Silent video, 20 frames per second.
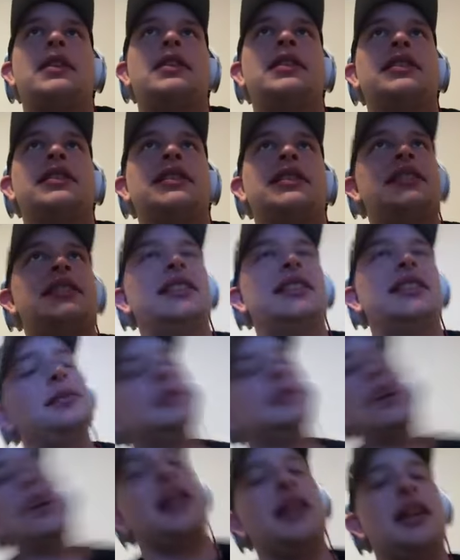Because it
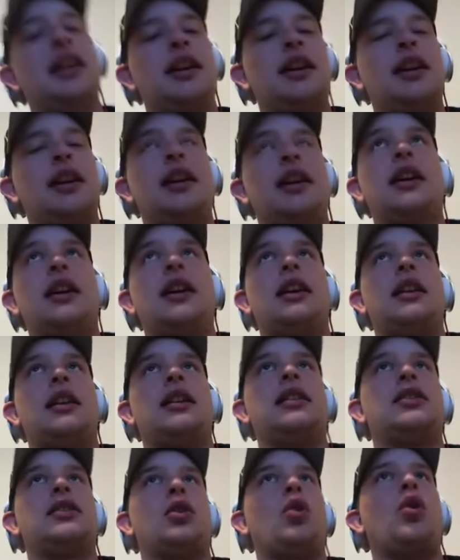seems like
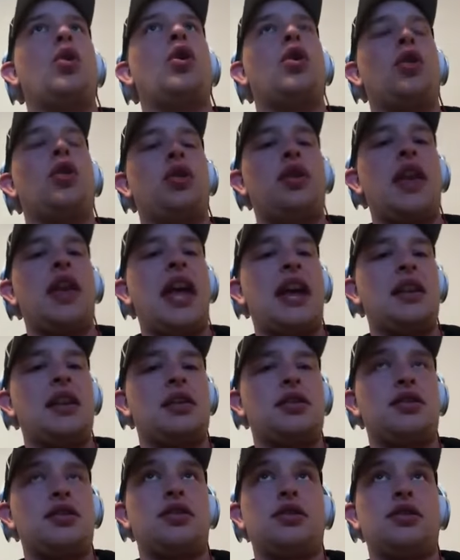this whole
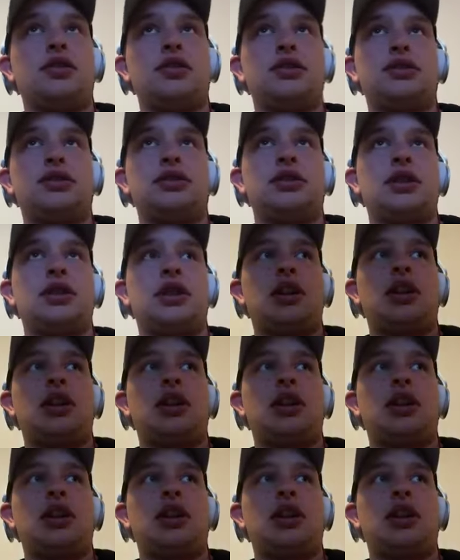Nationals